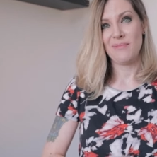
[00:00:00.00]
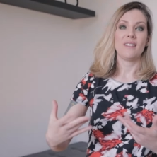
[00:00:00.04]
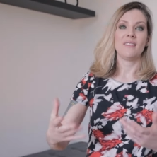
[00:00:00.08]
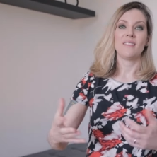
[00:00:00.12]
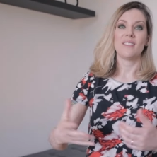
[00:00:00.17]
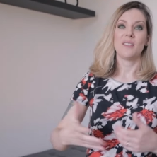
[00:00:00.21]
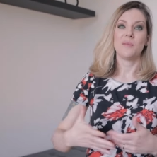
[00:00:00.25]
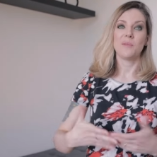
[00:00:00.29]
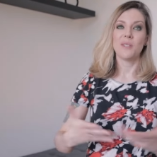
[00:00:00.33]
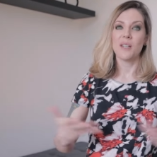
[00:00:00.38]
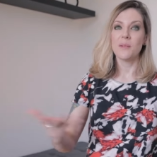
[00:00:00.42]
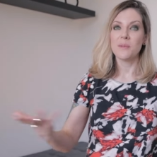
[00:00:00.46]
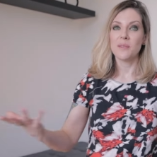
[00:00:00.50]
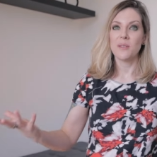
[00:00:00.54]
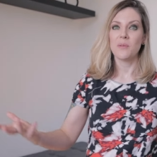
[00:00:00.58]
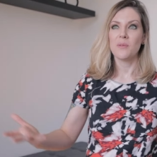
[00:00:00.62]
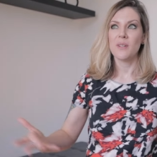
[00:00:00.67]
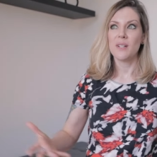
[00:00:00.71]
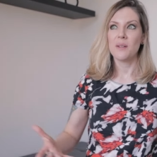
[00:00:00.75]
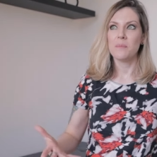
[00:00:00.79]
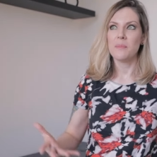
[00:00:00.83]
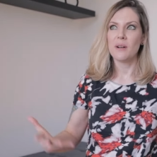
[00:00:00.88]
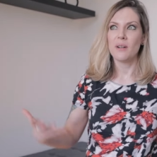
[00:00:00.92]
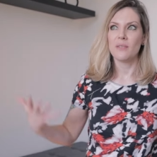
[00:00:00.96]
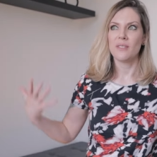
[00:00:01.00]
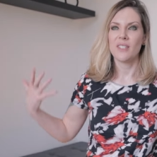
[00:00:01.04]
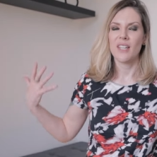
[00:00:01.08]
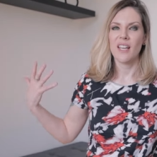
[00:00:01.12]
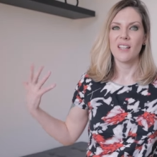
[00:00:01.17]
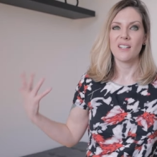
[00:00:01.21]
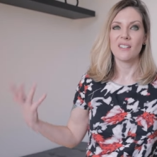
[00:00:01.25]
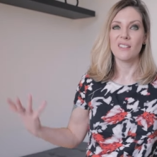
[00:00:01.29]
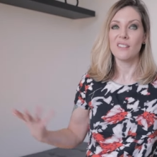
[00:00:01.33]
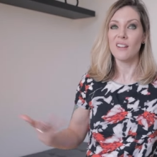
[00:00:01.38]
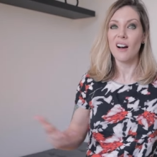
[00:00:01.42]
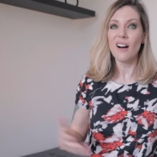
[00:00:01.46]
Sometimes I read about
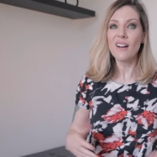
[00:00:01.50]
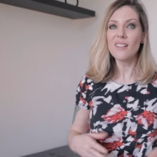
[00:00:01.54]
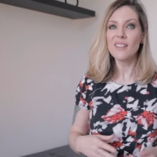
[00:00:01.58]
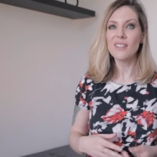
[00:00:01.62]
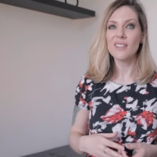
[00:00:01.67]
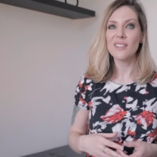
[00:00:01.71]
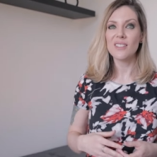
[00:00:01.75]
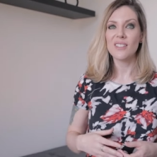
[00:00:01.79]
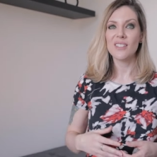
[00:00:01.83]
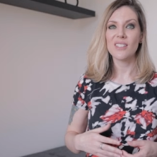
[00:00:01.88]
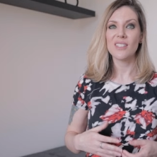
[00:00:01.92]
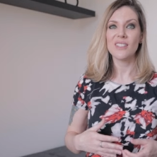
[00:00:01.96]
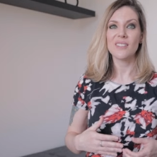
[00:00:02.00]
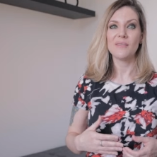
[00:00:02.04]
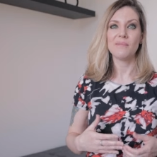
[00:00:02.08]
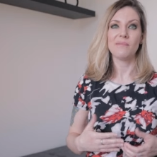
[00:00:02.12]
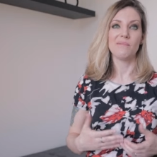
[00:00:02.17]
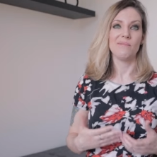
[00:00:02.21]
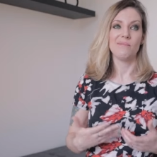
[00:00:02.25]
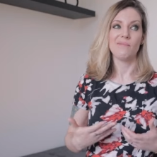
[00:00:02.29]
technology,